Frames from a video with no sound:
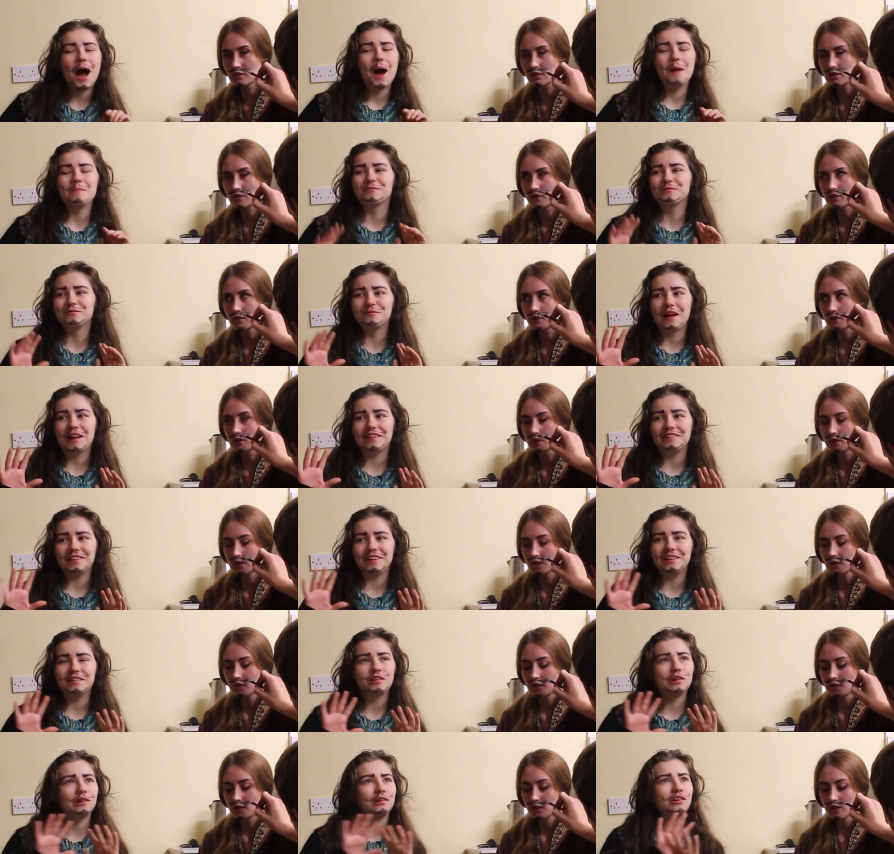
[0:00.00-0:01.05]
Speaker 1: am ready
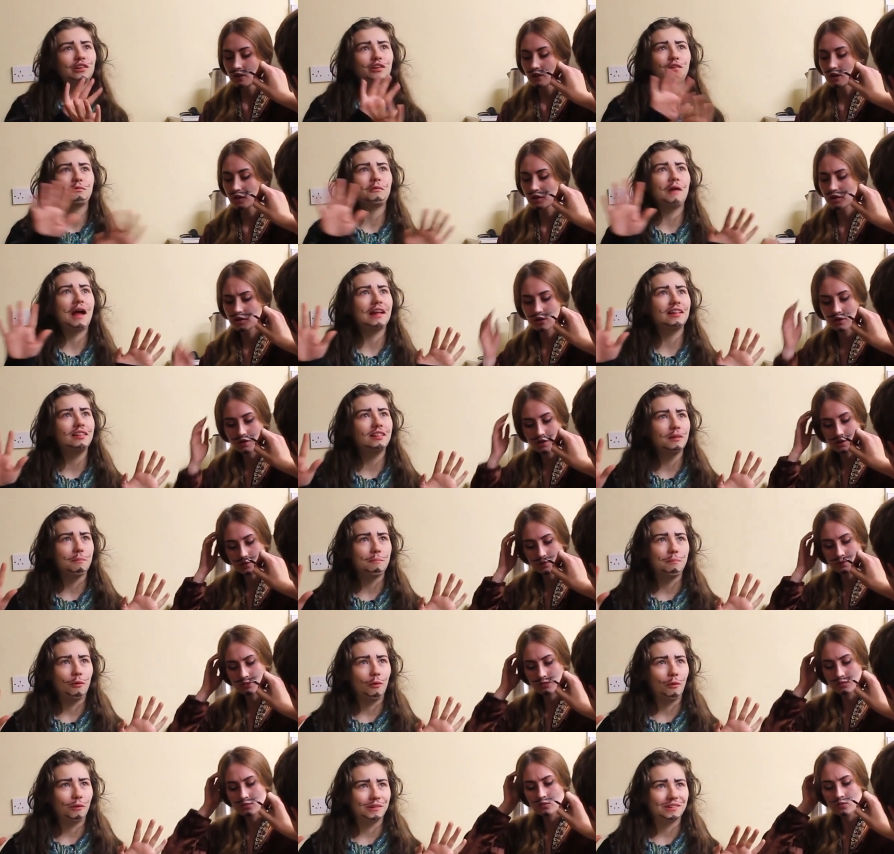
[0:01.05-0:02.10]
to tread the
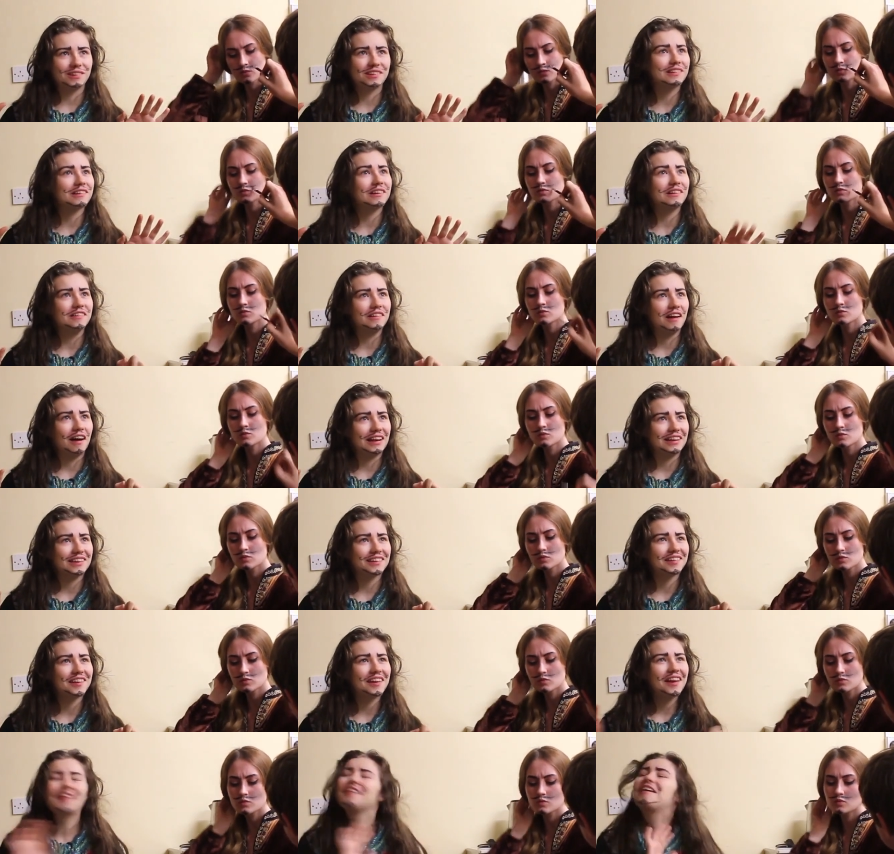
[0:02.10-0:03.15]
boards tonight.
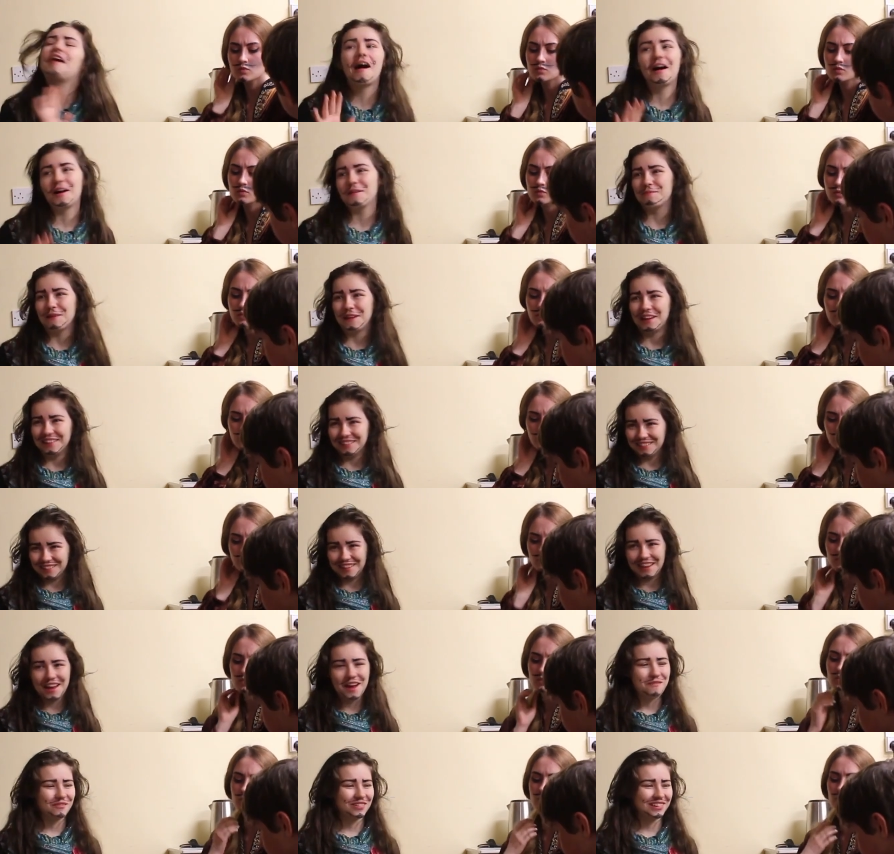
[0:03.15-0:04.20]
Carpe
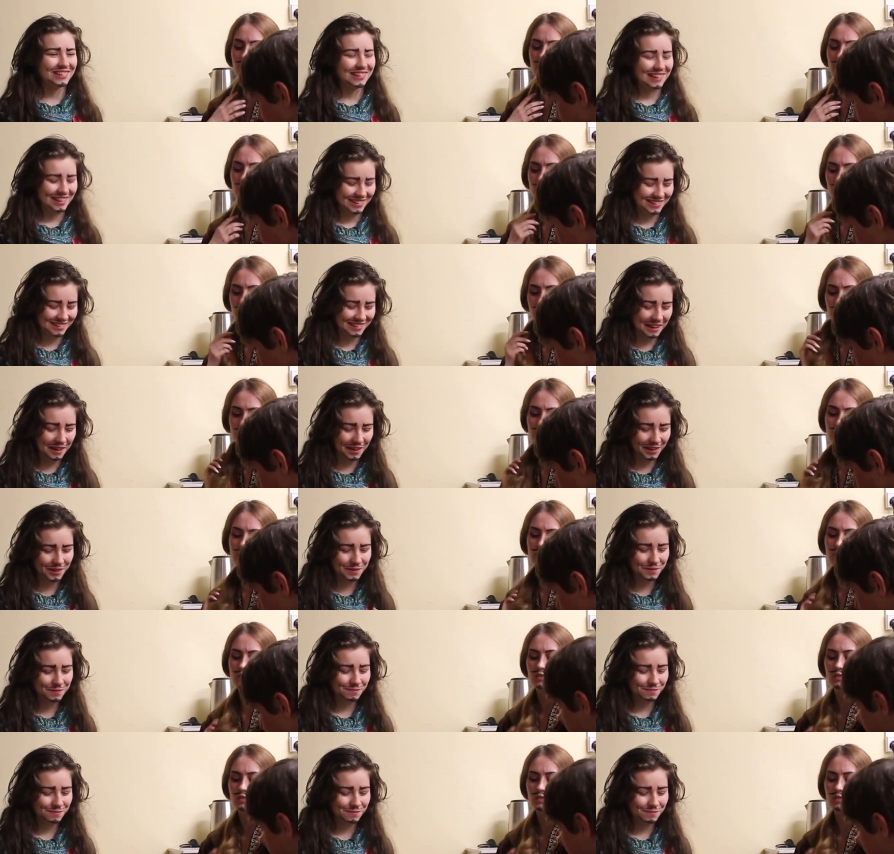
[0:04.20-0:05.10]
diem, as they say.